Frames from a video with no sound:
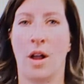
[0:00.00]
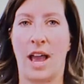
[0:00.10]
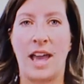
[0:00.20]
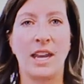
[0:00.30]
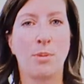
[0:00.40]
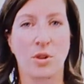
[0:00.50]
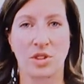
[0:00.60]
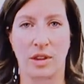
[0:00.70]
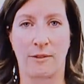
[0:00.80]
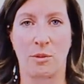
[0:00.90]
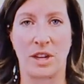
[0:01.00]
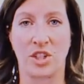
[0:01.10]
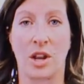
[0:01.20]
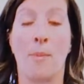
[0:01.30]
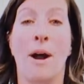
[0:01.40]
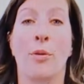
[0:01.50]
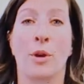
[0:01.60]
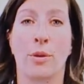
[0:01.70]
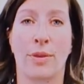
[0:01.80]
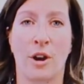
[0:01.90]
any personal information about
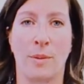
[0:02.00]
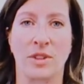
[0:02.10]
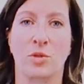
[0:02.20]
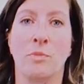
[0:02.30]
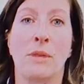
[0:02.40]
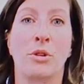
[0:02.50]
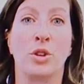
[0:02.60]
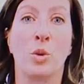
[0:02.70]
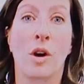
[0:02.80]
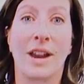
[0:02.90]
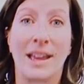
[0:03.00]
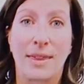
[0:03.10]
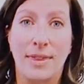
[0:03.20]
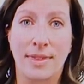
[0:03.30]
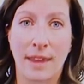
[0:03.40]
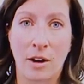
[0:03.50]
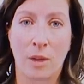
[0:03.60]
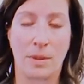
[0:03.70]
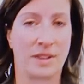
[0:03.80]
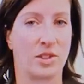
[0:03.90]
their therapist. Remember, you are a
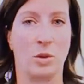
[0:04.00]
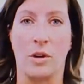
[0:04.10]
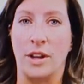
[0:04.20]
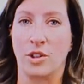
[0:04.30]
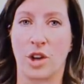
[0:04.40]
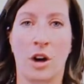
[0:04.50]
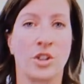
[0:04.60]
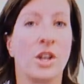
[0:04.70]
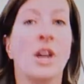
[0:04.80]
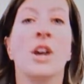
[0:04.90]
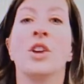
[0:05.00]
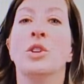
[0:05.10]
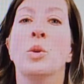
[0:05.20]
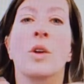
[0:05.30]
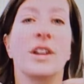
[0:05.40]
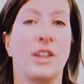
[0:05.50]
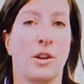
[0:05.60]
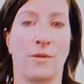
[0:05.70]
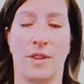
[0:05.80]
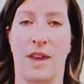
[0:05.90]
therapist. You are in charge. You are
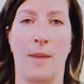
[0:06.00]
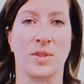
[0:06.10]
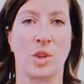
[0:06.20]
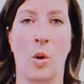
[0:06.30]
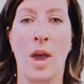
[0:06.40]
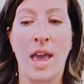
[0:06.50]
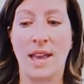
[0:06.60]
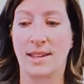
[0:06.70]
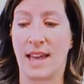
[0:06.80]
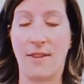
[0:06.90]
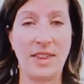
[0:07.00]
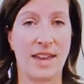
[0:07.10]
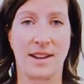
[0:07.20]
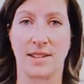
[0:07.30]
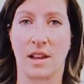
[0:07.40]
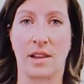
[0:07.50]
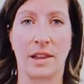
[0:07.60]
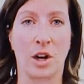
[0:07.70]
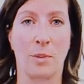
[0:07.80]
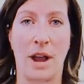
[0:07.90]
here for them. So having that as a
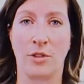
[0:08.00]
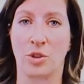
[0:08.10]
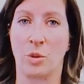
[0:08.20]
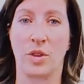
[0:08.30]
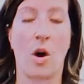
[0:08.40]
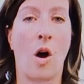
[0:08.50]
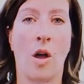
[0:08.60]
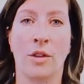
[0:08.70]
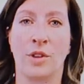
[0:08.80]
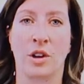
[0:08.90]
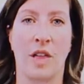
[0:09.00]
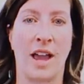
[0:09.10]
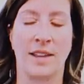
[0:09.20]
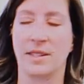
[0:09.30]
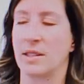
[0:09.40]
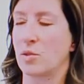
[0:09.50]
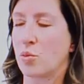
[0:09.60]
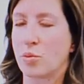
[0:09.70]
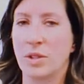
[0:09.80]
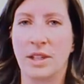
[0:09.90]
clear boundary with all of your clients is
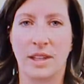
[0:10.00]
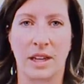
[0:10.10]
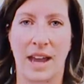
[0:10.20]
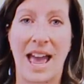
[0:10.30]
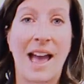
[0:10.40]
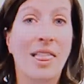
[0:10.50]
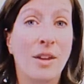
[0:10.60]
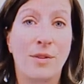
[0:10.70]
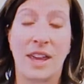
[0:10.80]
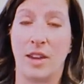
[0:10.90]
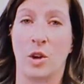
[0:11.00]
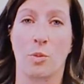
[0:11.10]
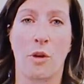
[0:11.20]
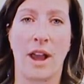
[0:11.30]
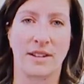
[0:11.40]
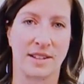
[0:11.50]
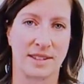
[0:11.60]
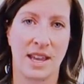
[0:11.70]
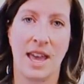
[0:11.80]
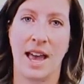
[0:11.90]
really going to elevate your
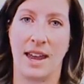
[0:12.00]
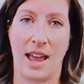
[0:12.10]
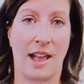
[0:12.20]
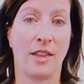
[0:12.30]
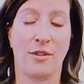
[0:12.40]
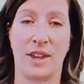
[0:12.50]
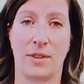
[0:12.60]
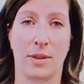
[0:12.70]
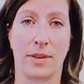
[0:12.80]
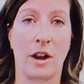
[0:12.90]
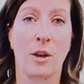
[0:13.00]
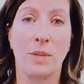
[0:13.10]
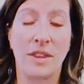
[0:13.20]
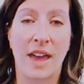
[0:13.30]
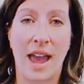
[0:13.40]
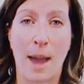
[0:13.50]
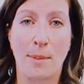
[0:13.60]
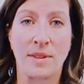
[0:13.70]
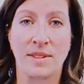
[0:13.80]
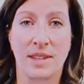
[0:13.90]
practice and elevate the therapy that
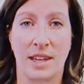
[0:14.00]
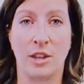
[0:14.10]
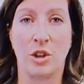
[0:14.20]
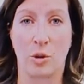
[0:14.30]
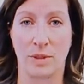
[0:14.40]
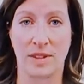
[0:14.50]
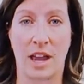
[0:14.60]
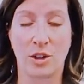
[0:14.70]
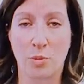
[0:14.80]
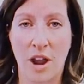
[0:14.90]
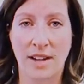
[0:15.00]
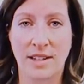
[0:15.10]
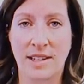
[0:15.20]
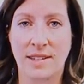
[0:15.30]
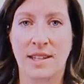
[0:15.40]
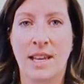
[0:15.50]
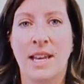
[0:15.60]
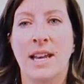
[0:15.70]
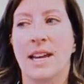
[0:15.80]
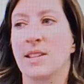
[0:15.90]
happens in your massage practice.
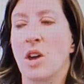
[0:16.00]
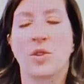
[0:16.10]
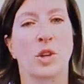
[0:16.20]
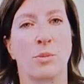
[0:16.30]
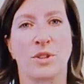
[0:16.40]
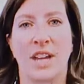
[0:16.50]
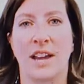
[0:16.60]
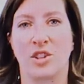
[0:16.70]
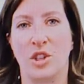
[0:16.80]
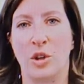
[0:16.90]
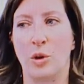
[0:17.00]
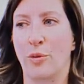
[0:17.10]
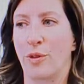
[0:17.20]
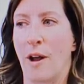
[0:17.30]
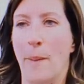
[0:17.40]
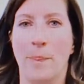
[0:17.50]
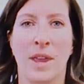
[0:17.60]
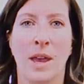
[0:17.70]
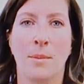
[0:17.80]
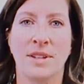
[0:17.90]
And it's also going to protect you from
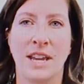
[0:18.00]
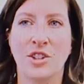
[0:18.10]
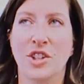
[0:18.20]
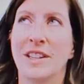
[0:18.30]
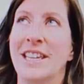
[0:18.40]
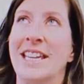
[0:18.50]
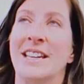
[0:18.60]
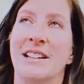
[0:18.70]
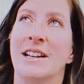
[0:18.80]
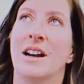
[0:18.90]
potentially